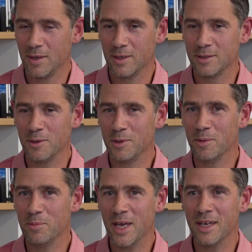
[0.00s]
So
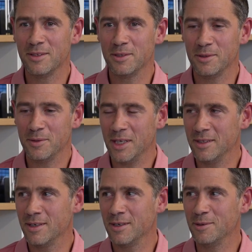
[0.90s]
compared to
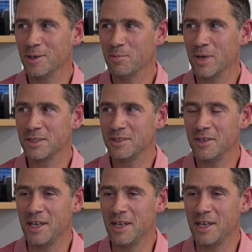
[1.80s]
internal combustion